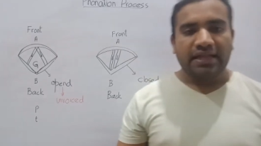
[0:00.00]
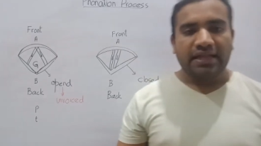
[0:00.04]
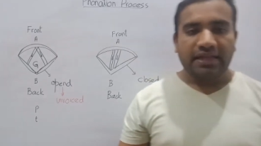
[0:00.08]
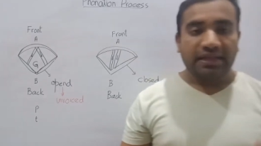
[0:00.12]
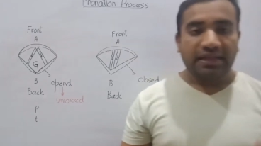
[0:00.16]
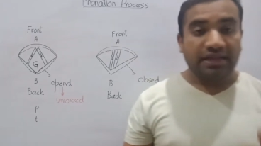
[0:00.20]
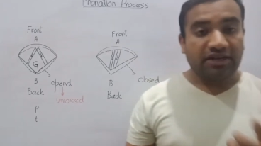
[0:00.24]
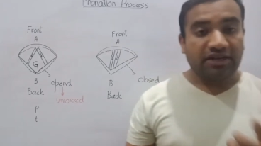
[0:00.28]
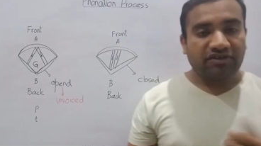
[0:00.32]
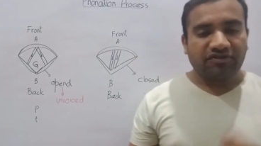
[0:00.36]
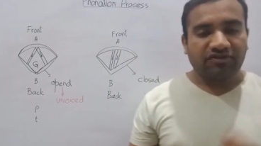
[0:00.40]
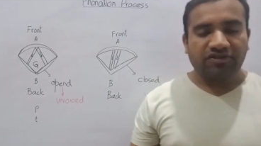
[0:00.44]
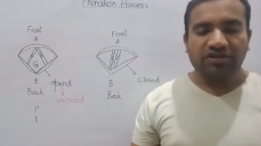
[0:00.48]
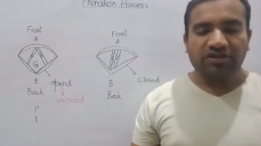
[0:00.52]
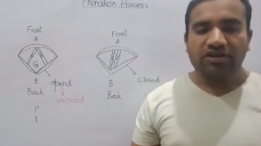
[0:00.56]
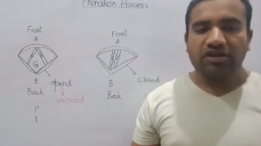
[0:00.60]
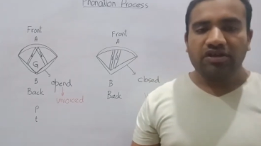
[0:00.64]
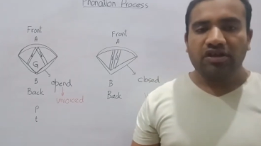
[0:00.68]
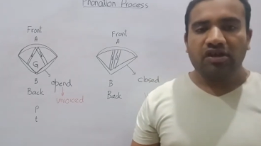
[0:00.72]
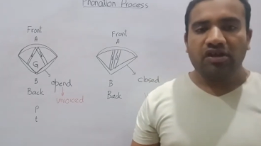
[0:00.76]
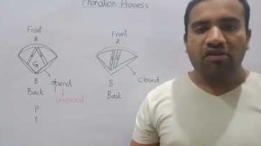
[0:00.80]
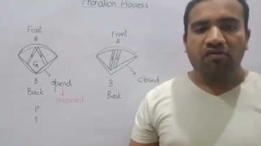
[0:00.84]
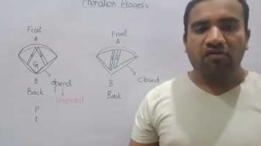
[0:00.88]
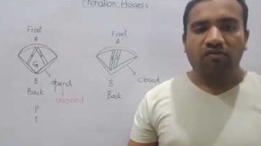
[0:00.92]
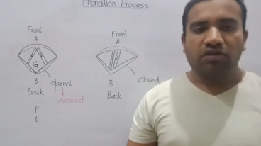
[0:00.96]
Let's
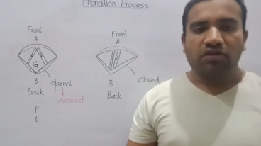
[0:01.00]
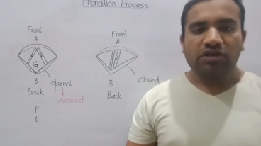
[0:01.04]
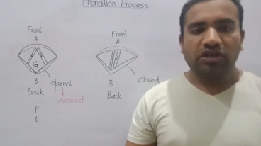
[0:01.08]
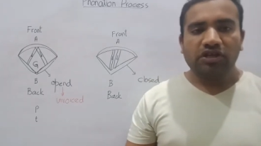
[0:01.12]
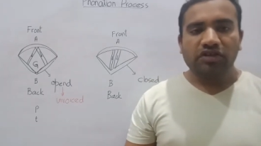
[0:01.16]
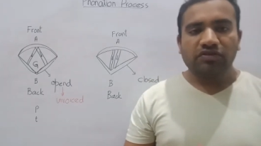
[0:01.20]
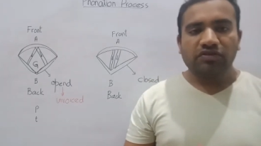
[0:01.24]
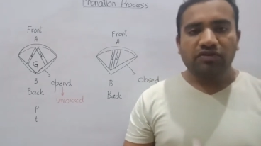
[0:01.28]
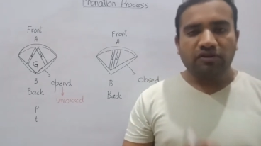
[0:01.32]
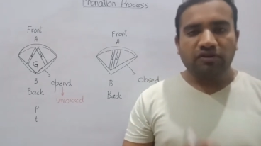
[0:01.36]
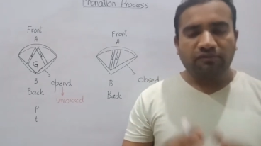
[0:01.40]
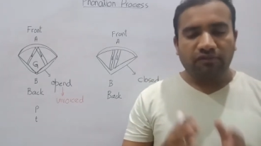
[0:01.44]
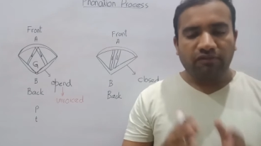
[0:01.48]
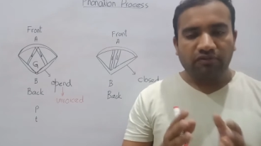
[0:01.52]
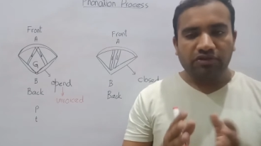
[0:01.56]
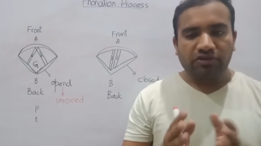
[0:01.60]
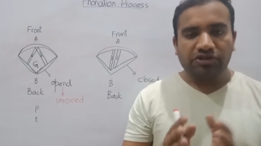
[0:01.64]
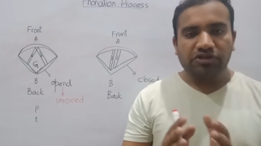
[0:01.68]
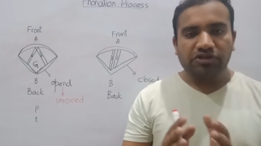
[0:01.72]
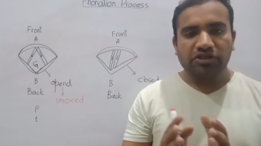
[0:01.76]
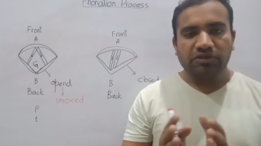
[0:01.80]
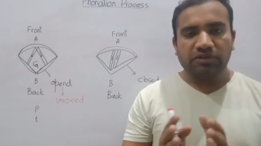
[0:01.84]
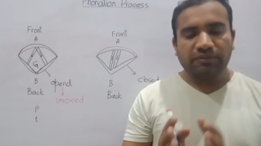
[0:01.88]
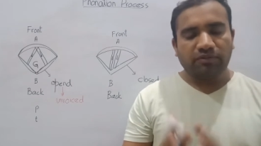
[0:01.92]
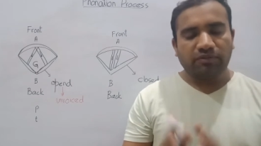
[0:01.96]
see what is the
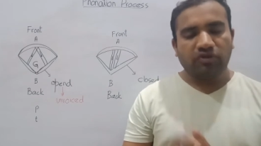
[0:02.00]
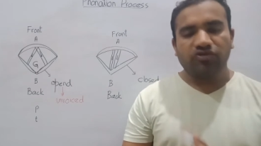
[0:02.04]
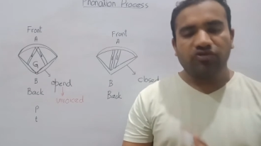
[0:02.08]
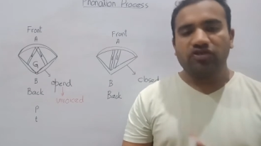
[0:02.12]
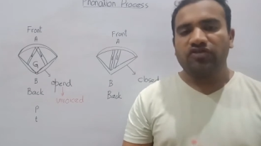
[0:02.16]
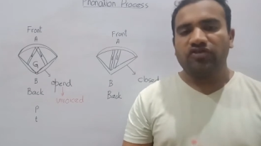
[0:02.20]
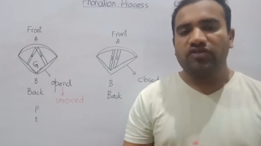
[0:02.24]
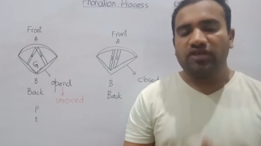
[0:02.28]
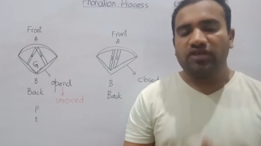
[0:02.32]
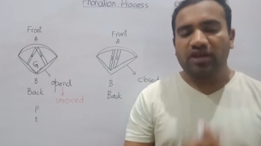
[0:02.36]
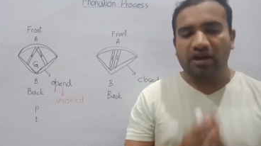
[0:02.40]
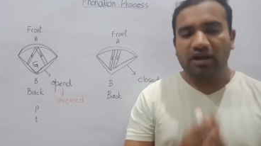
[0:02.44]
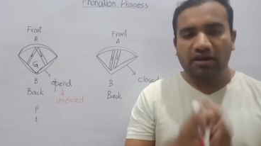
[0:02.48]
phonation process